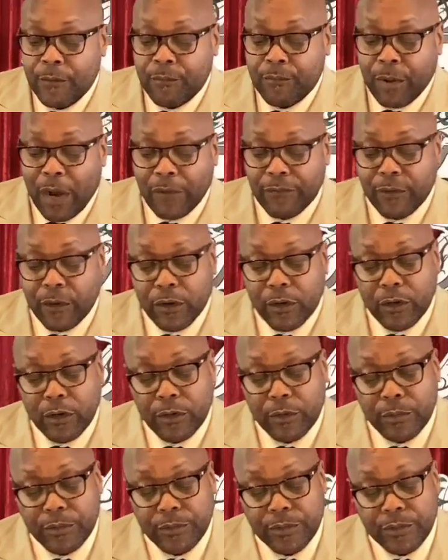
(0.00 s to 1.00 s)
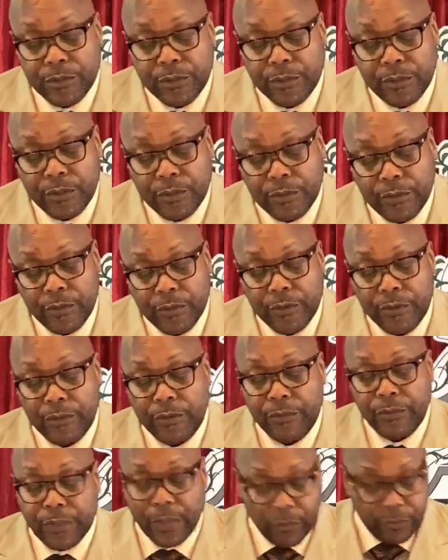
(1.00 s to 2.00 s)
Proverbs
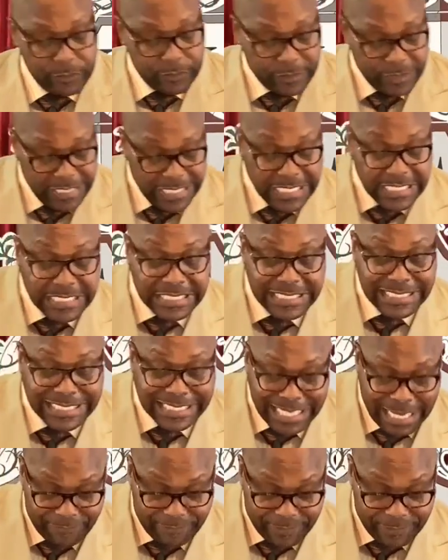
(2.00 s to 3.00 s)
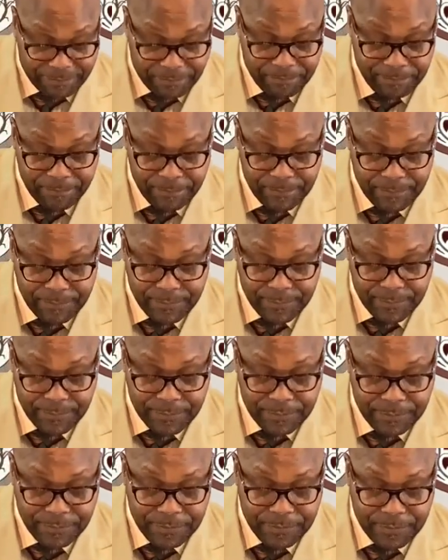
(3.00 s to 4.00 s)
13 and 7.
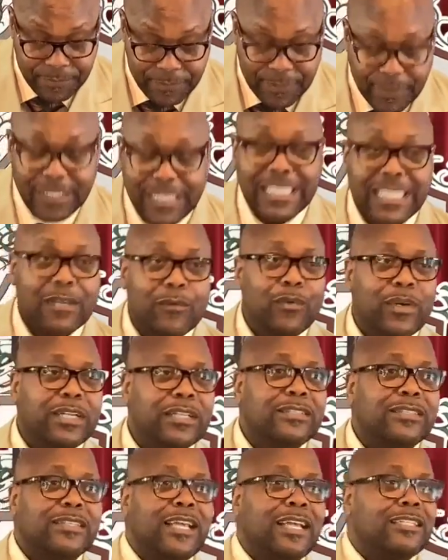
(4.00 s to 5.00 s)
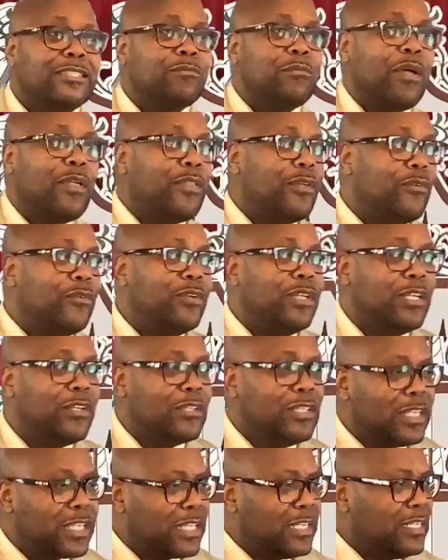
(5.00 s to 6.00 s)
Look at what it says, Mother
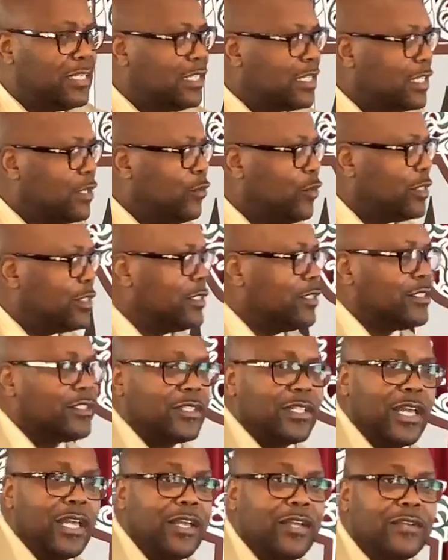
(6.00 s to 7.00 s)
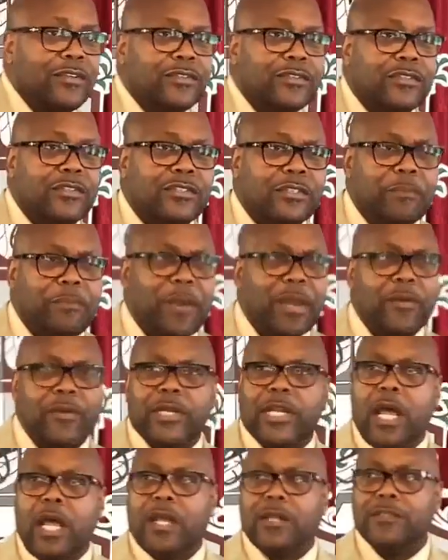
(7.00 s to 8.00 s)
O'Neill. Look at, look at what this says. It's a
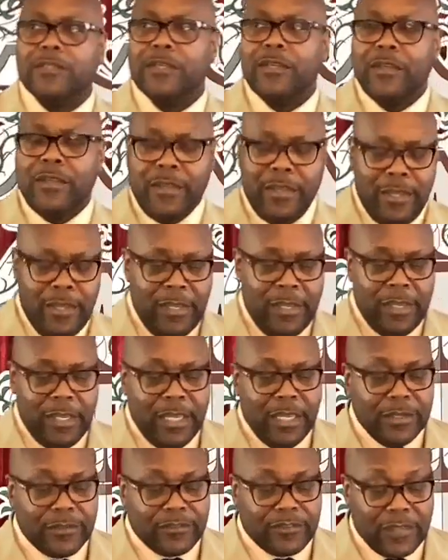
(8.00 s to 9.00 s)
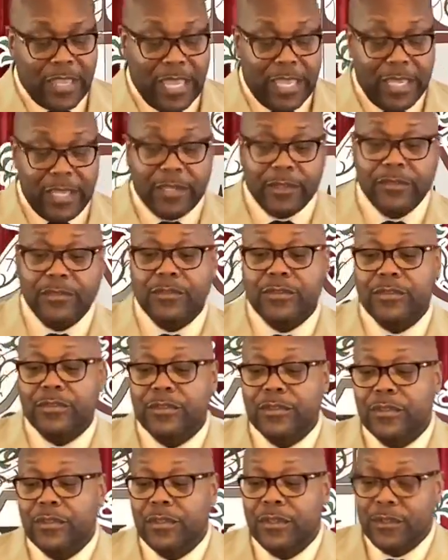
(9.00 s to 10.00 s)
paradox. It
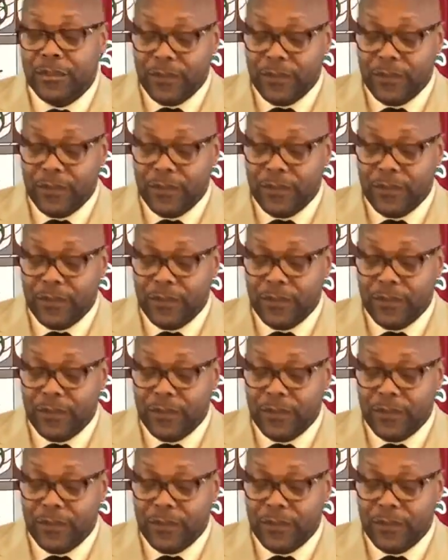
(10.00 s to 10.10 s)
says,